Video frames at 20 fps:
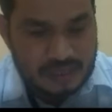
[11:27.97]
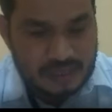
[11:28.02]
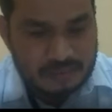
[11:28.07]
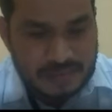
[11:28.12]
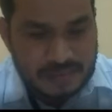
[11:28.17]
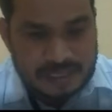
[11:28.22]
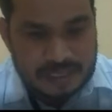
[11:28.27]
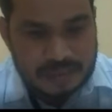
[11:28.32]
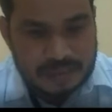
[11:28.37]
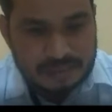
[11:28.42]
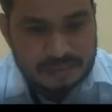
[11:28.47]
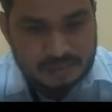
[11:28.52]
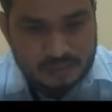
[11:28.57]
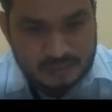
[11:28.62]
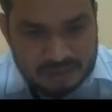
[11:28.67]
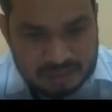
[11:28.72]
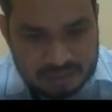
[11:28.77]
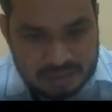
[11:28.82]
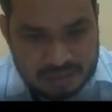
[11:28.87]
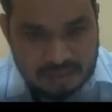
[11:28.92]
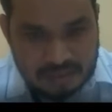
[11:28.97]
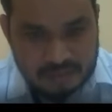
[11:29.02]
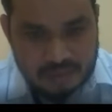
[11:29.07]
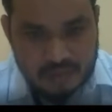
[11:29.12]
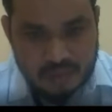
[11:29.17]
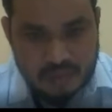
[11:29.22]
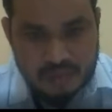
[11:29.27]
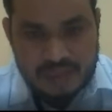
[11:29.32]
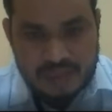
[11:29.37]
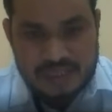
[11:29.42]
point of mode system
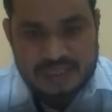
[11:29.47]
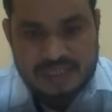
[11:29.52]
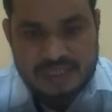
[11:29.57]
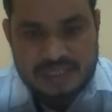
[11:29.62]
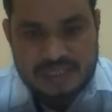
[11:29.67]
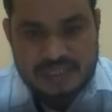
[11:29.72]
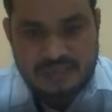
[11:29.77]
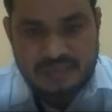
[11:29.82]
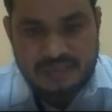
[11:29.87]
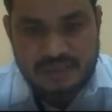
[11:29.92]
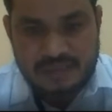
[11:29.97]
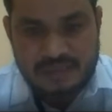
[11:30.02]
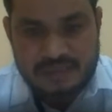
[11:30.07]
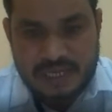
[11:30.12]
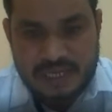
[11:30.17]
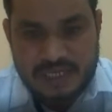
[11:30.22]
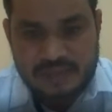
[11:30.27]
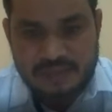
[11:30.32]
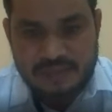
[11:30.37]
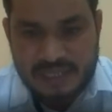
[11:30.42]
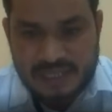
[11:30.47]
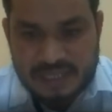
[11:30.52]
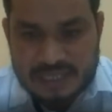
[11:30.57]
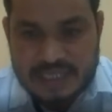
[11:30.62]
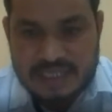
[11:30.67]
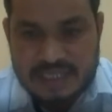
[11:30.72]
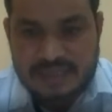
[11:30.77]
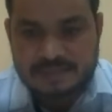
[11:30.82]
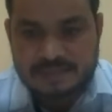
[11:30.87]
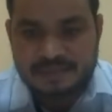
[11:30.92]
through the system of
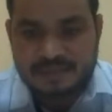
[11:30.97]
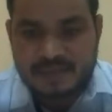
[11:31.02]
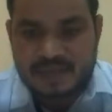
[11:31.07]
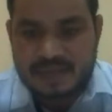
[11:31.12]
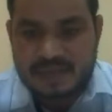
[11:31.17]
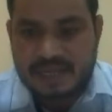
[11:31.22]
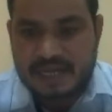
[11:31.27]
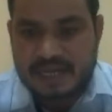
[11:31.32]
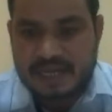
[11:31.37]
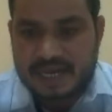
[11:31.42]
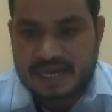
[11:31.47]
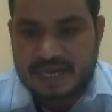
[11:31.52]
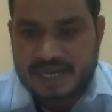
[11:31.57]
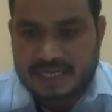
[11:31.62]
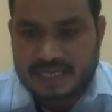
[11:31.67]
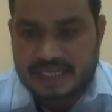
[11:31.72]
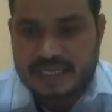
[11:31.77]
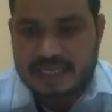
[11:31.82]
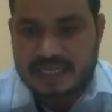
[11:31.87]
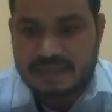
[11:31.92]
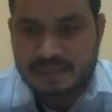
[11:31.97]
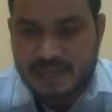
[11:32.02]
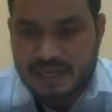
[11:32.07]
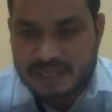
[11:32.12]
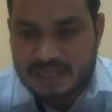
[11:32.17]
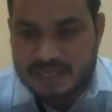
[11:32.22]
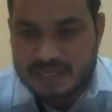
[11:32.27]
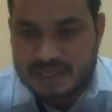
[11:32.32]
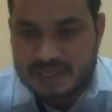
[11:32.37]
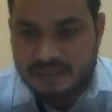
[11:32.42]
stratification. The connection among
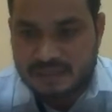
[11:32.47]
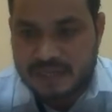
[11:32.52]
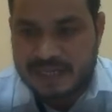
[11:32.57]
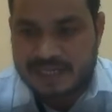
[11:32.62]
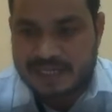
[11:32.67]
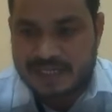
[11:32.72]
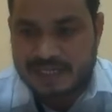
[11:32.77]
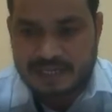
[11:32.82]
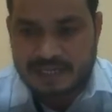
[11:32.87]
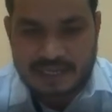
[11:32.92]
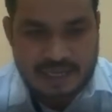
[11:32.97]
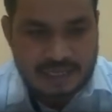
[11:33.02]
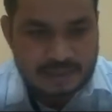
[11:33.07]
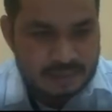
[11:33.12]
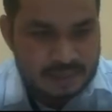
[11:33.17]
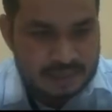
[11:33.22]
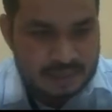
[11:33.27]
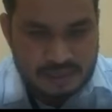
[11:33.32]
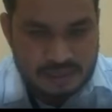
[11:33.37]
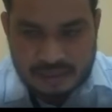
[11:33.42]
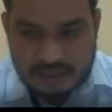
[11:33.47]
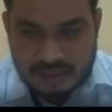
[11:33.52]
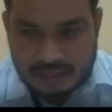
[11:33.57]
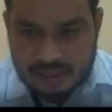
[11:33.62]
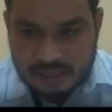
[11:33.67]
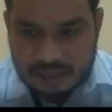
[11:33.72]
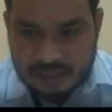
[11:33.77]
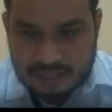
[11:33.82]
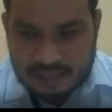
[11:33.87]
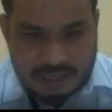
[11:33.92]
the semantic, grammar
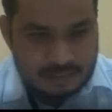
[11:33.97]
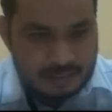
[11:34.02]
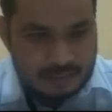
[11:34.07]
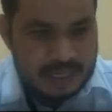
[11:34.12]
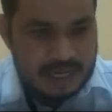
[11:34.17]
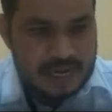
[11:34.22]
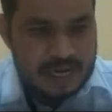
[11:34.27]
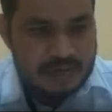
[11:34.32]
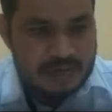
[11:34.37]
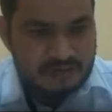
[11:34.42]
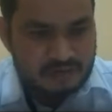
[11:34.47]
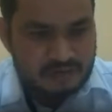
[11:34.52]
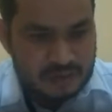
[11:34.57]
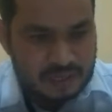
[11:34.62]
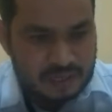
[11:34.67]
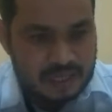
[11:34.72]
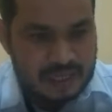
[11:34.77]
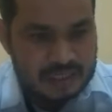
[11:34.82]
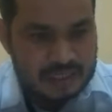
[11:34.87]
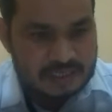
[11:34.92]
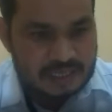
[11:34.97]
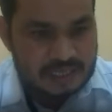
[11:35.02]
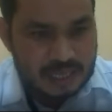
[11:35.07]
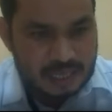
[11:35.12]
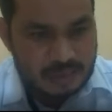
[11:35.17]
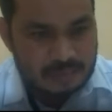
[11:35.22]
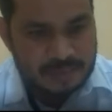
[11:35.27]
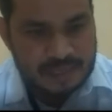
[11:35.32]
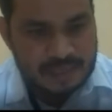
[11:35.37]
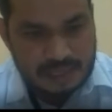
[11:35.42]
and phonology
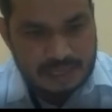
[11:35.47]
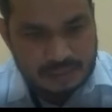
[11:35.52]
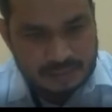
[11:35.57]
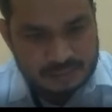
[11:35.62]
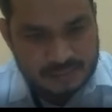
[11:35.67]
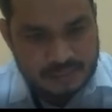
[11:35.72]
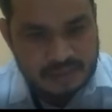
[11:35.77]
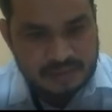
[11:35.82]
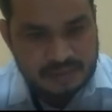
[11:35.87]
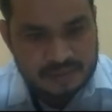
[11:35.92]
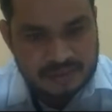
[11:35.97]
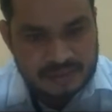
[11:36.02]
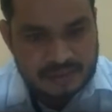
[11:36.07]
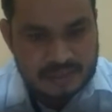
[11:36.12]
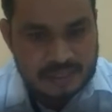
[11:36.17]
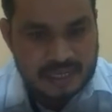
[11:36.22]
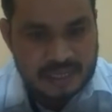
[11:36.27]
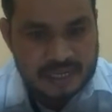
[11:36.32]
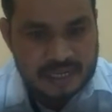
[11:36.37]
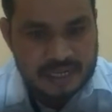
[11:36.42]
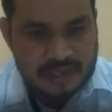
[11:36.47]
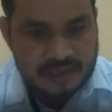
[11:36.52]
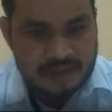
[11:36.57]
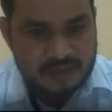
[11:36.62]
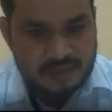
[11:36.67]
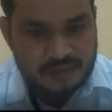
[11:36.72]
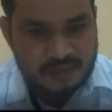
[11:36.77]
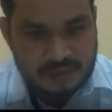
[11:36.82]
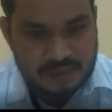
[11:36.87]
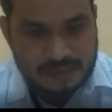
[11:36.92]
have been observed
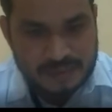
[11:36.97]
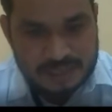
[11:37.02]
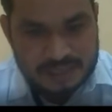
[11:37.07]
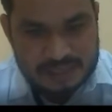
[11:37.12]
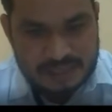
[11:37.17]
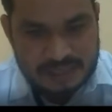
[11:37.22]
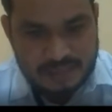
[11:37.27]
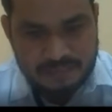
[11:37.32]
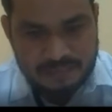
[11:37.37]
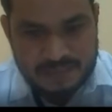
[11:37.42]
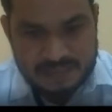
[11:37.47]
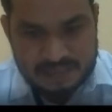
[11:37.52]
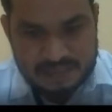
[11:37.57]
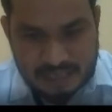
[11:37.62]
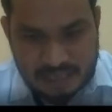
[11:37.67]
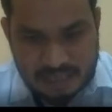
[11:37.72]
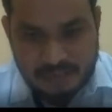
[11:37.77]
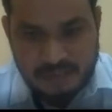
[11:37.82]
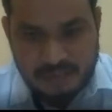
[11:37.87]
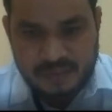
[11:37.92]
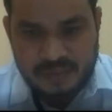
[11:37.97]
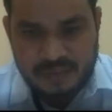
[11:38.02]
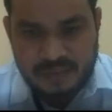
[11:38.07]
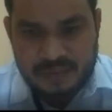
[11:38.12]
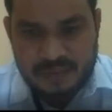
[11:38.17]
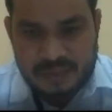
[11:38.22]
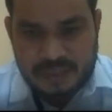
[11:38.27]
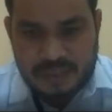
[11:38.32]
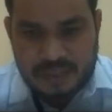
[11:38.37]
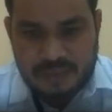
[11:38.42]
according to the function prescribed
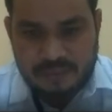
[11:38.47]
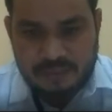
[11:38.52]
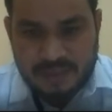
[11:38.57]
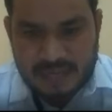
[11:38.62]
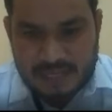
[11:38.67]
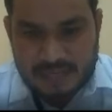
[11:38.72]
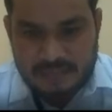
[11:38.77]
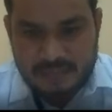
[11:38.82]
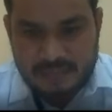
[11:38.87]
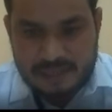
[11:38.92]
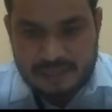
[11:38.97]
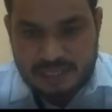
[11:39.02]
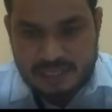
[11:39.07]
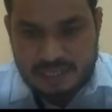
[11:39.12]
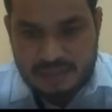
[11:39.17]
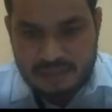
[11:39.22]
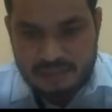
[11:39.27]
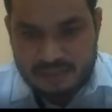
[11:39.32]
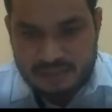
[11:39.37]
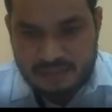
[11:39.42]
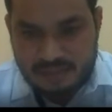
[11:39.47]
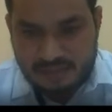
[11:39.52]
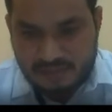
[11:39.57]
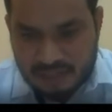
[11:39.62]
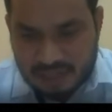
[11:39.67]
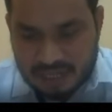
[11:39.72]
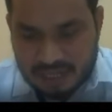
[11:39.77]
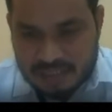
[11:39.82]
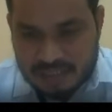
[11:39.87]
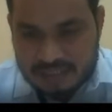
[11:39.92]
of language along with
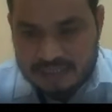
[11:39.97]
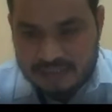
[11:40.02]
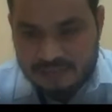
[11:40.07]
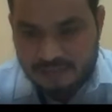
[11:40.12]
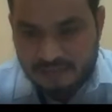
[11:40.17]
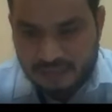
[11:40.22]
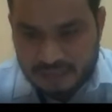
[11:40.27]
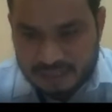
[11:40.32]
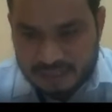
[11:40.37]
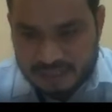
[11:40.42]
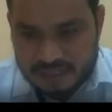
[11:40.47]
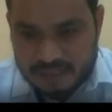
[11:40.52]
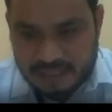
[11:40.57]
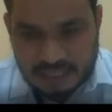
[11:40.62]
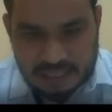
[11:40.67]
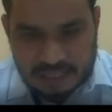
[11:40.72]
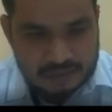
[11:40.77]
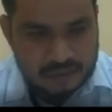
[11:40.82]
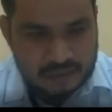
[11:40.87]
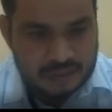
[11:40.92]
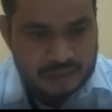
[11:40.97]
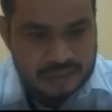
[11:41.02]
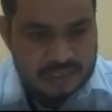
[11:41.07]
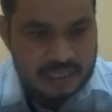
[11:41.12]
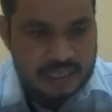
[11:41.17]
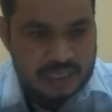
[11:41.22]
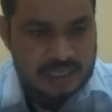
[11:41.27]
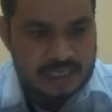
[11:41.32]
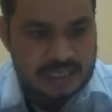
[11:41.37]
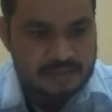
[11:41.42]
phonology. Phonetics also
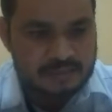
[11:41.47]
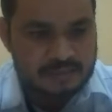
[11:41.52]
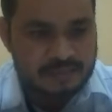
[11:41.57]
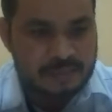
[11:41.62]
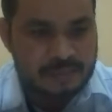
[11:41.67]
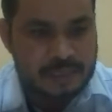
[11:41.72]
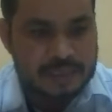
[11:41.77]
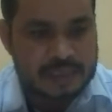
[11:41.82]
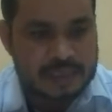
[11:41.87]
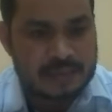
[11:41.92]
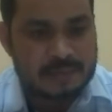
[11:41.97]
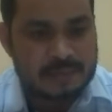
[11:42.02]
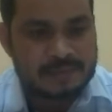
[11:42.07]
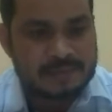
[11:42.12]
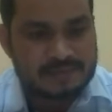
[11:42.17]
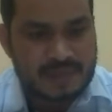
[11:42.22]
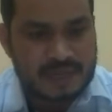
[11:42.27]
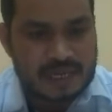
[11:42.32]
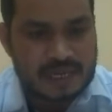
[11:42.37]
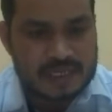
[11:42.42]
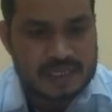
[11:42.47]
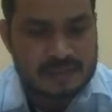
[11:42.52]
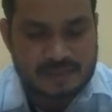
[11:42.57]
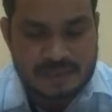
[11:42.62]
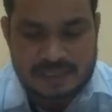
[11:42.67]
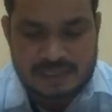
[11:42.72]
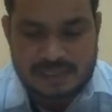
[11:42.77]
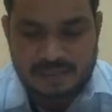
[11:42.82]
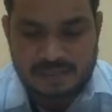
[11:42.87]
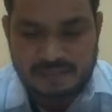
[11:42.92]
interlink part of
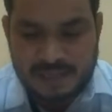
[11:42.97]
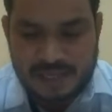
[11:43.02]
expression